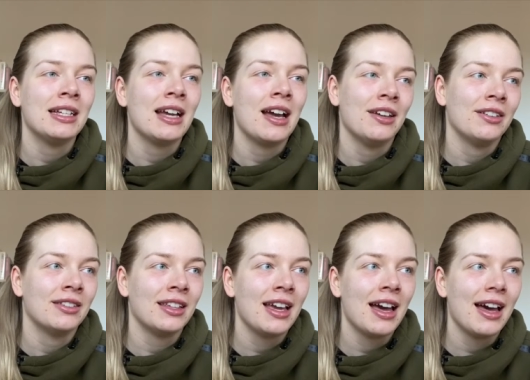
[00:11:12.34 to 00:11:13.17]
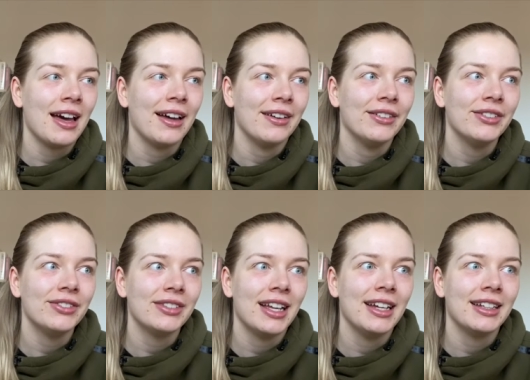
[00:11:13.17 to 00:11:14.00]
I only have
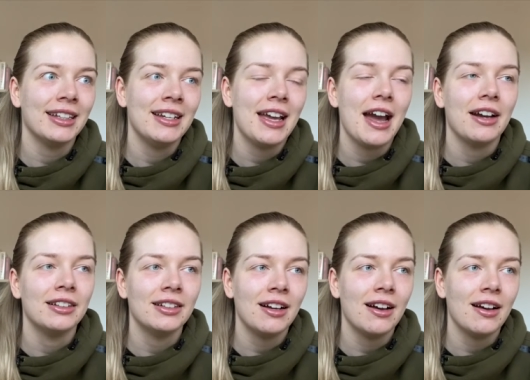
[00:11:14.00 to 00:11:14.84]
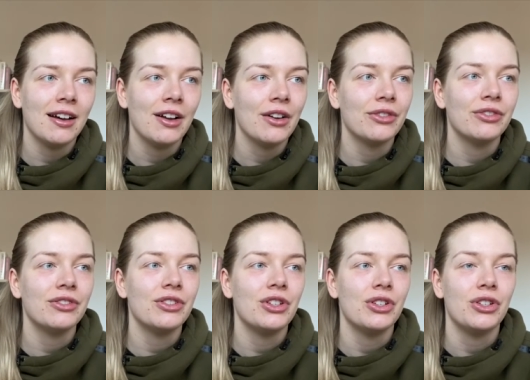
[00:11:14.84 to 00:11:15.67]
like an hour and a half
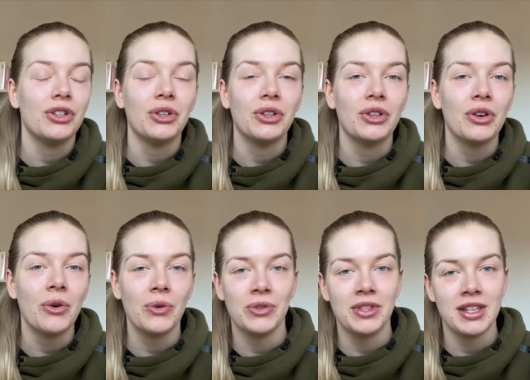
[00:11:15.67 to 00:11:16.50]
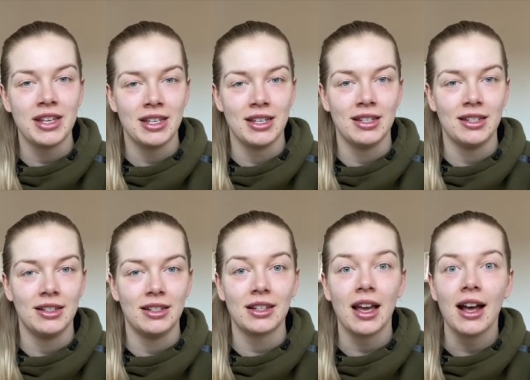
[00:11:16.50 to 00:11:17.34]
to do all the
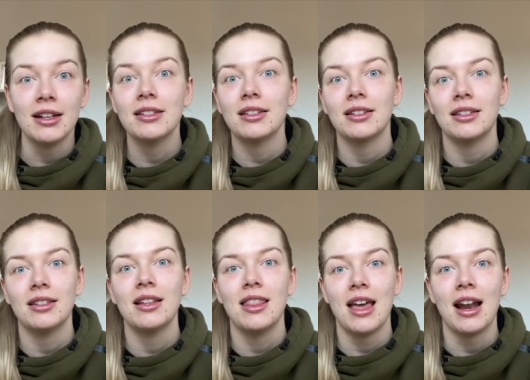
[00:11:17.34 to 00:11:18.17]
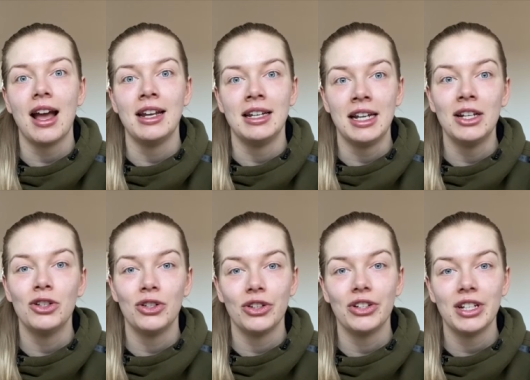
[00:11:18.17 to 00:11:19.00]
tasks that I need to
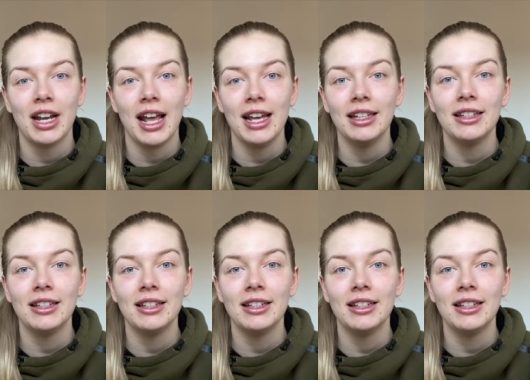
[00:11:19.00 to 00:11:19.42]
do today,